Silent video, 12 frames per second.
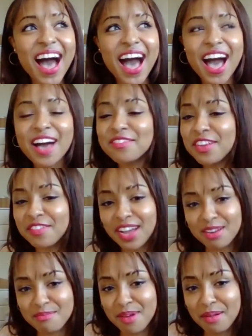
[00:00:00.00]
I've never
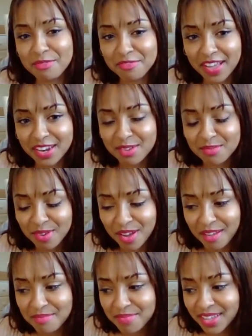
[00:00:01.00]
had a problem finding a
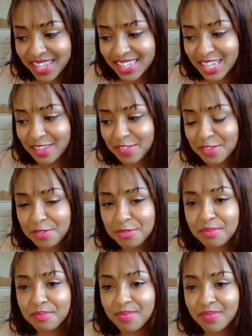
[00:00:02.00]
bra, but if
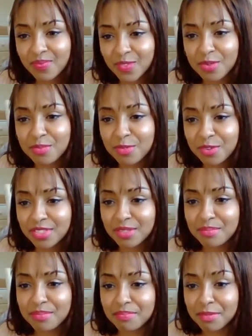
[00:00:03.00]
you are more on
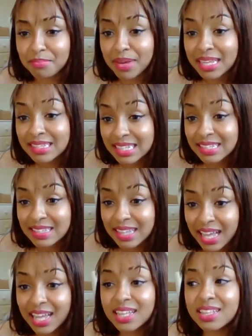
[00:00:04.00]
the busty
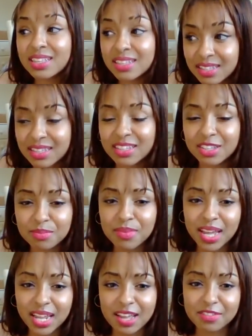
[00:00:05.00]
side, you
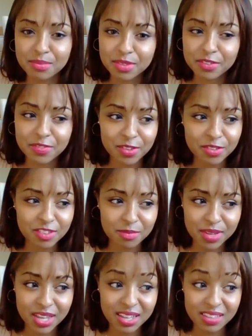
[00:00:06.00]
might have some difficulty
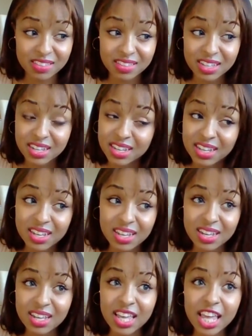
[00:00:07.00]
because
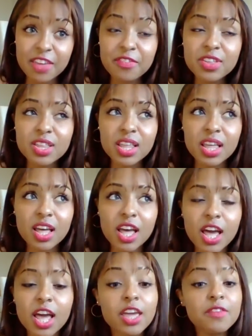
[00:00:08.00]
even
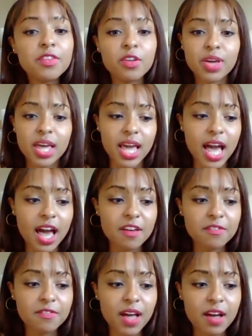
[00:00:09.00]
okay,
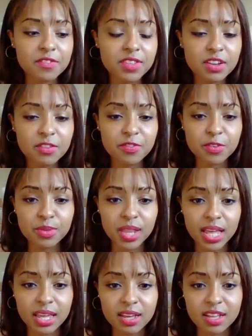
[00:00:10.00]
I've done a few like